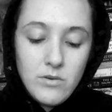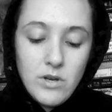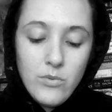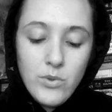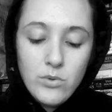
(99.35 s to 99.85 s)

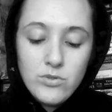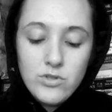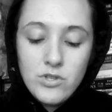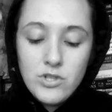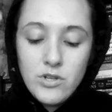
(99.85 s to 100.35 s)
Although
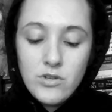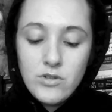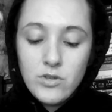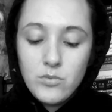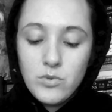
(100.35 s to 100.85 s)
such
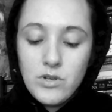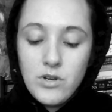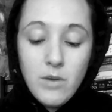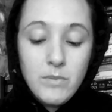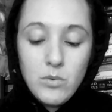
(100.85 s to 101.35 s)
conduct would
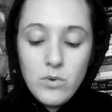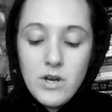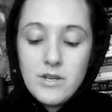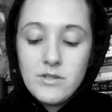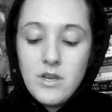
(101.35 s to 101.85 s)
not be
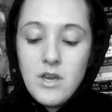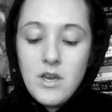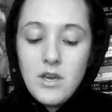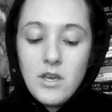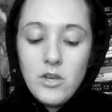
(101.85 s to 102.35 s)
wise,
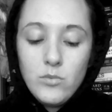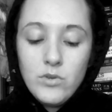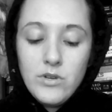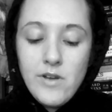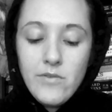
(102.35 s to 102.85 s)
it would
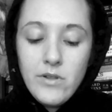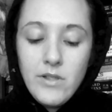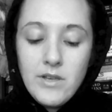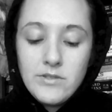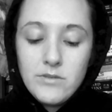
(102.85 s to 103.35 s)

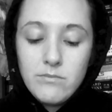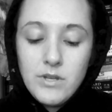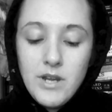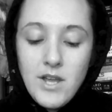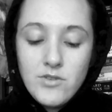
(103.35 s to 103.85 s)
nevertheless be
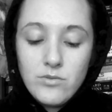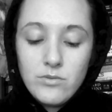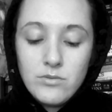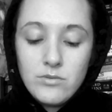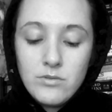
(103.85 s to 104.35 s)
natural.
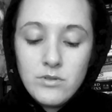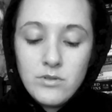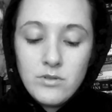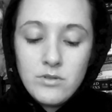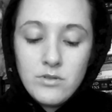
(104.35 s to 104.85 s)

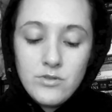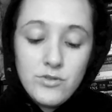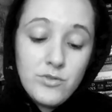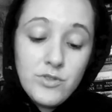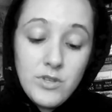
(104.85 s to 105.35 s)
So
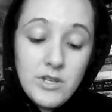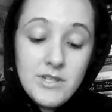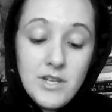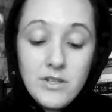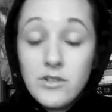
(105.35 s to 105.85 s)
it's
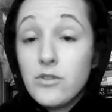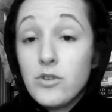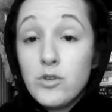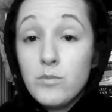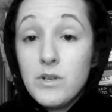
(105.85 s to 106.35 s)
contending to the
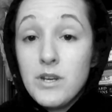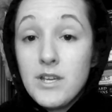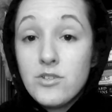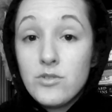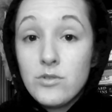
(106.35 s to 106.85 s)
human
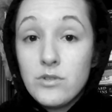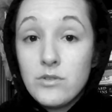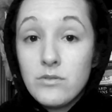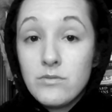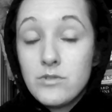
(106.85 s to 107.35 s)
nature
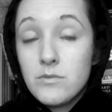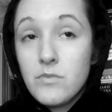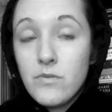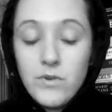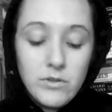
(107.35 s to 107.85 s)
and some of
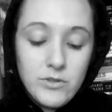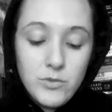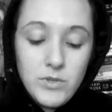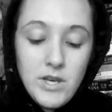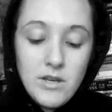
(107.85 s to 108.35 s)
the follies
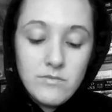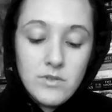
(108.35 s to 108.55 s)
we have.